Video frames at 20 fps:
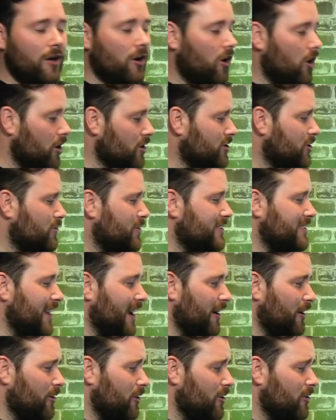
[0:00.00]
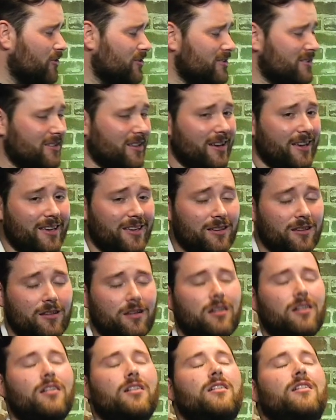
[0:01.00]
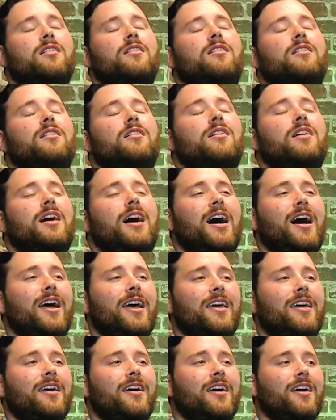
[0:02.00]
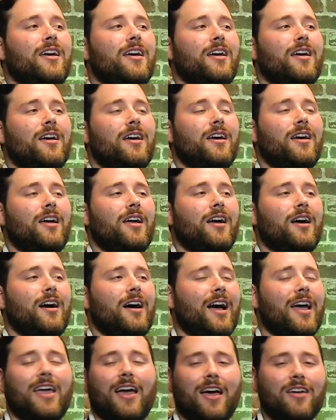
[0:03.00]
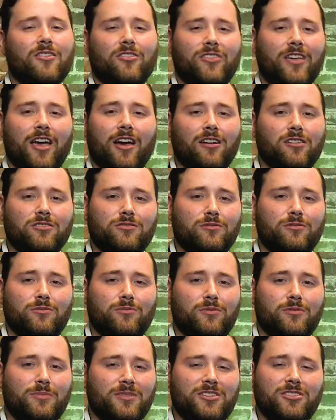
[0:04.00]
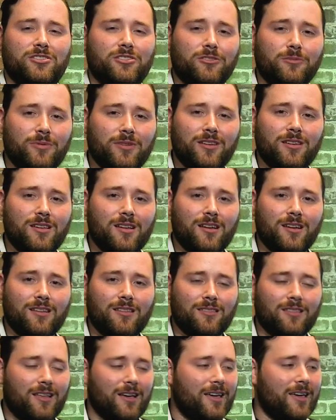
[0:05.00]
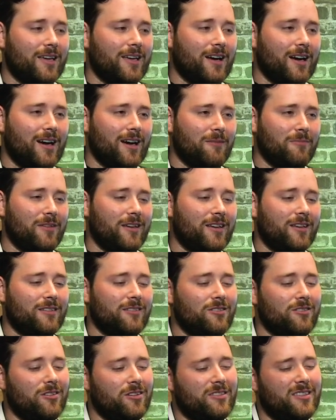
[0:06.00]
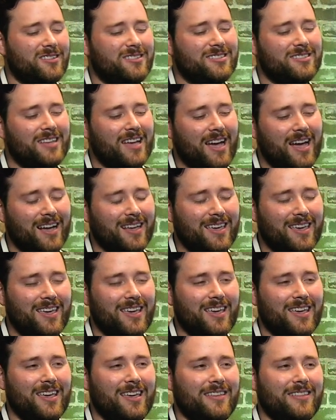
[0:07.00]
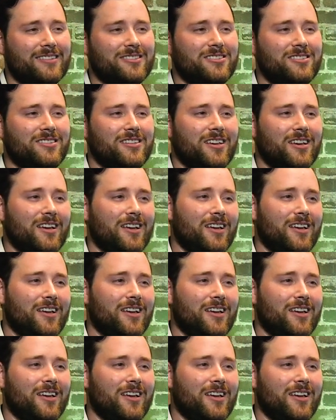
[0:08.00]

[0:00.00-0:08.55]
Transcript: Also, these arrows, like, I thought the arrows would be stupid. Like, I'm like, look, that's tacky. It's